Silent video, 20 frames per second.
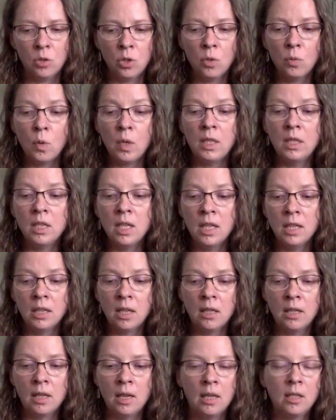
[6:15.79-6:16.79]
So when
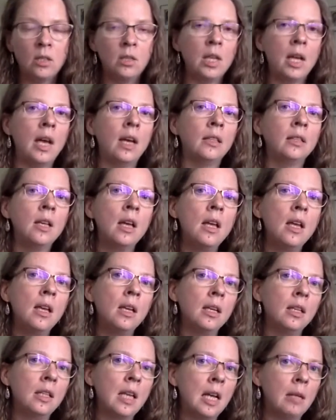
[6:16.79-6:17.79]
Tina does that,
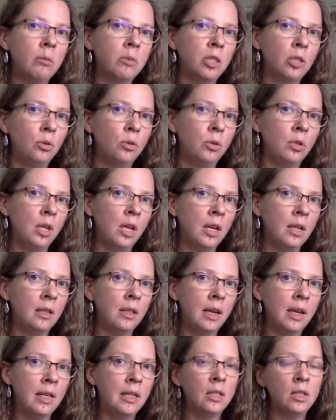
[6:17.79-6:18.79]
it helps her to
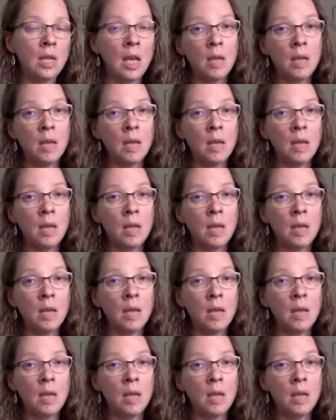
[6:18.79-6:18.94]
realize